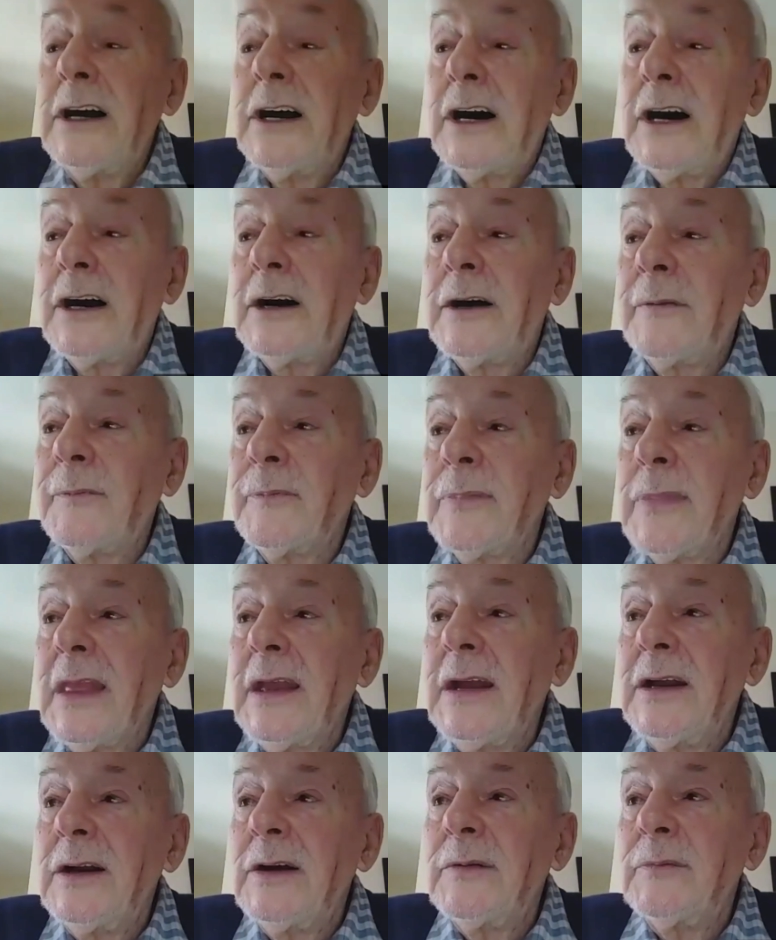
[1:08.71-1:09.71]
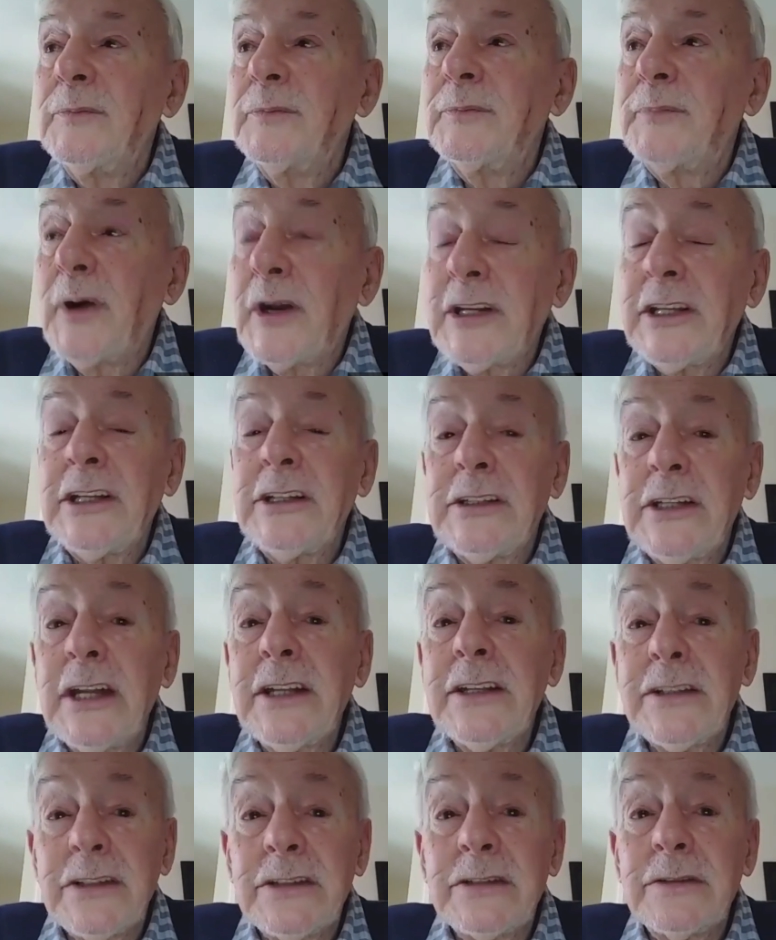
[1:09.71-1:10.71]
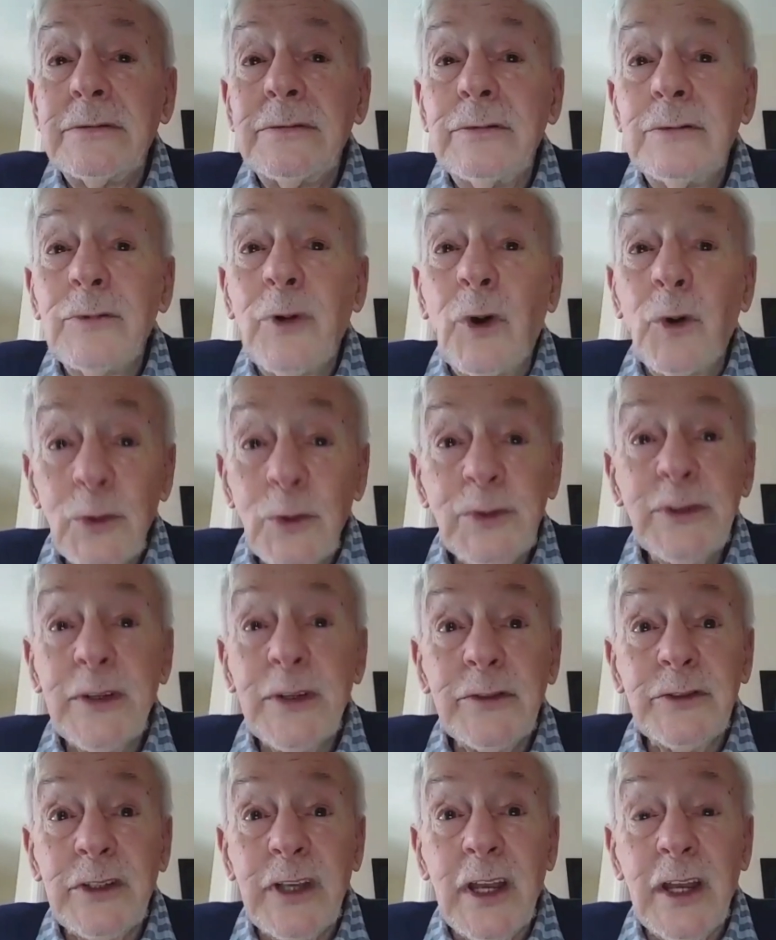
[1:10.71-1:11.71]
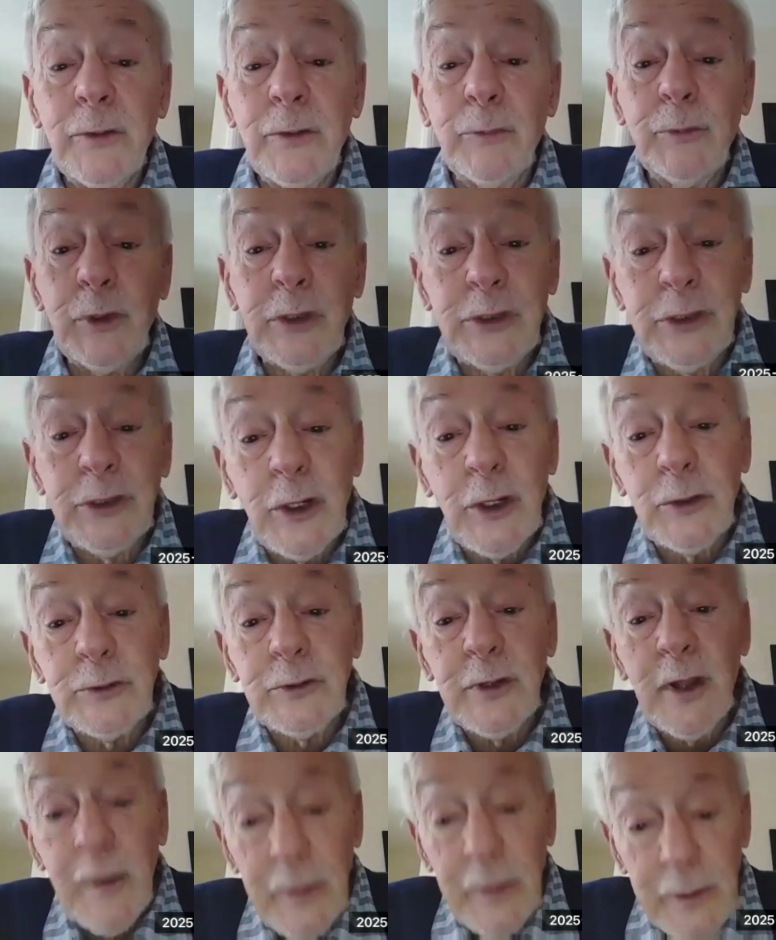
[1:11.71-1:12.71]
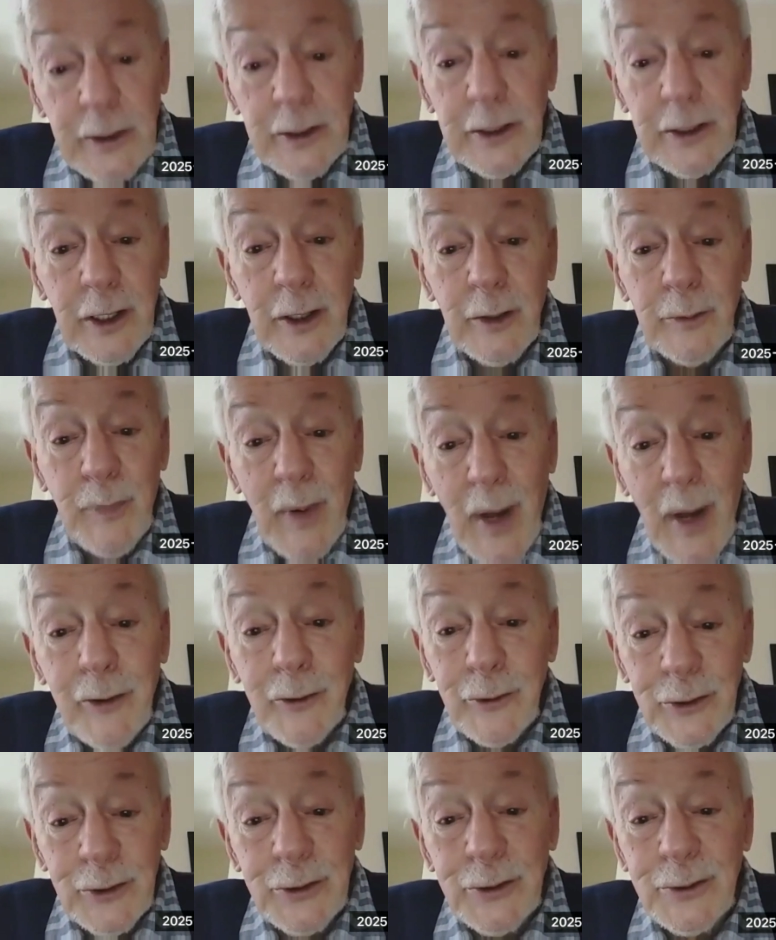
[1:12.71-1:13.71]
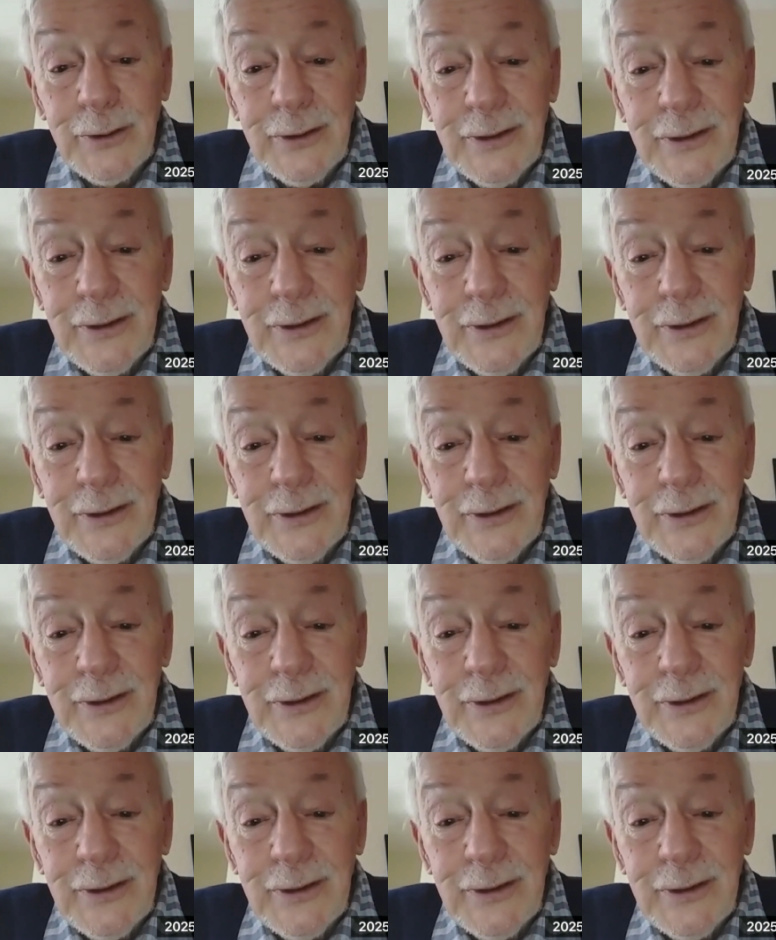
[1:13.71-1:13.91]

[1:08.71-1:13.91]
Um, but he did also say we know nothing about